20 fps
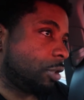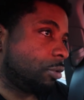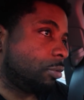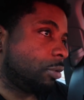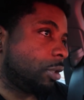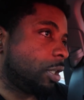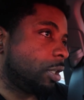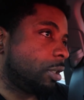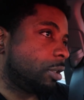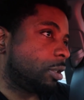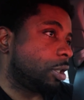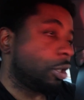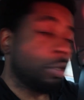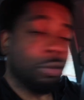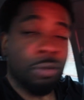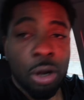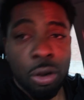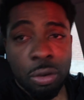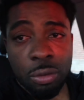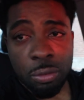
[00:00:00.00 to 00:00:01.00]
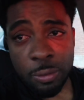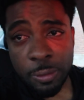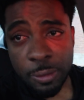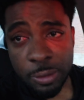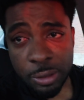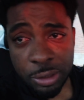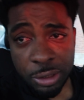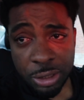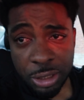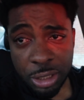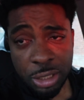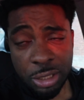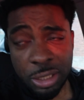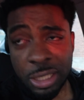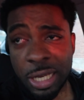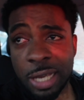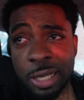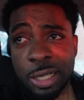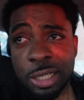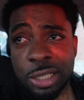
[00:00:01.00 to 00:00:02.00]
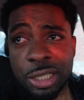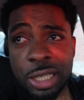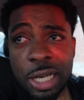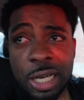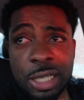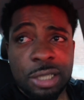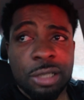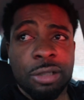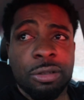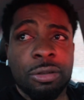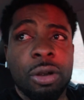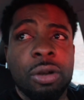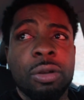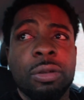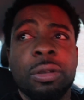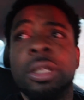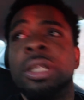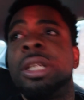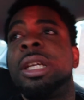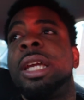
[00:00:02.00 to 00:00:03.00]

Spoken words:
you need to grow. She's getting a chance to grow.